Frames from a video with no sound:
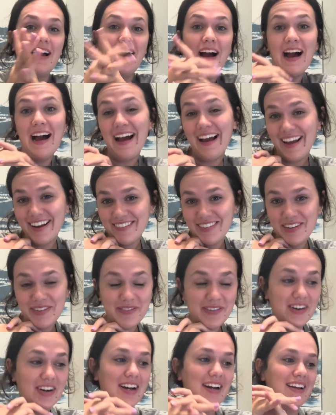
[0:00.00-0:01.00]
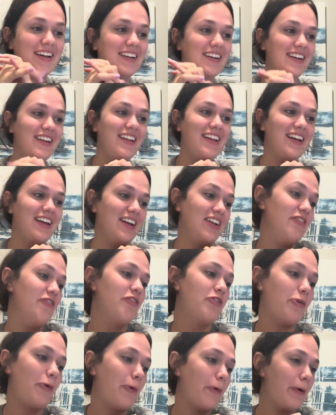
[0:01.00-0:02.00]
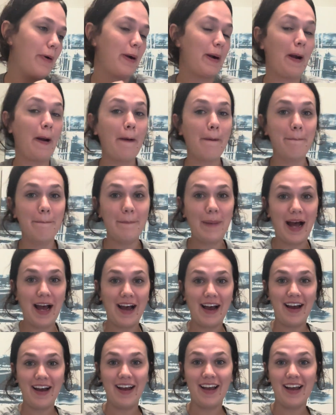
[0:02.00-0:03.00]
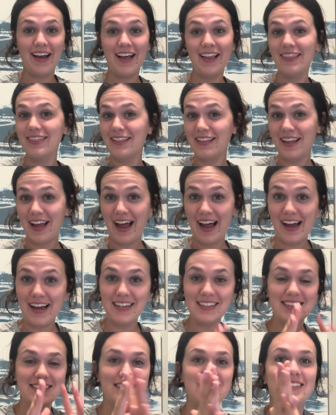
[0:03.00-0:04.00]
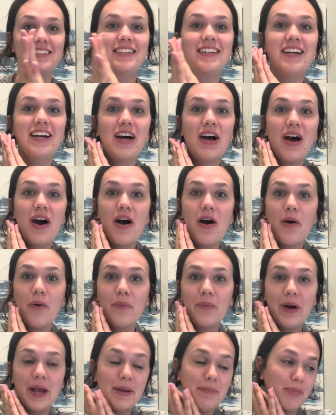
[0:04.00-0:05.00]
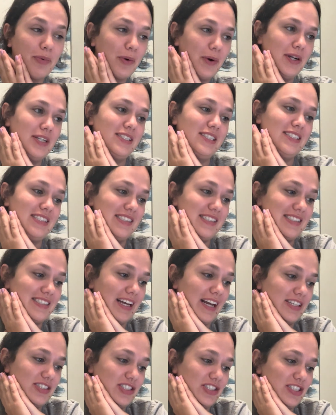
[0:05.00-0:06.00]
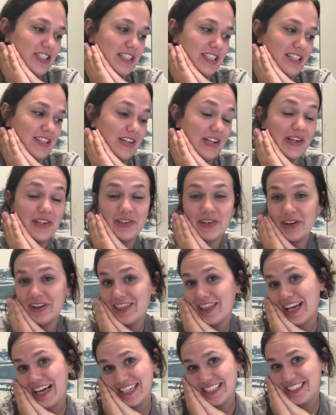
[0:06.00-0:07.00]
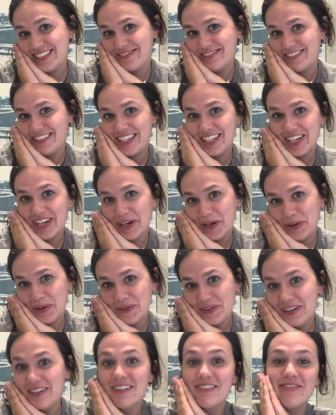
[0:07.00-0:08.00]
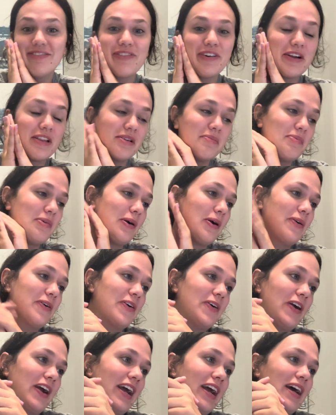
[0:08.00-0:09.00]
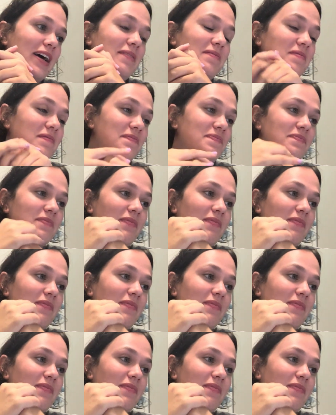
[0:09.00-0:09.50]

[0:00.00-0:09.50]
Hi everyone, for my last whiteboard discussion in our last video for the program.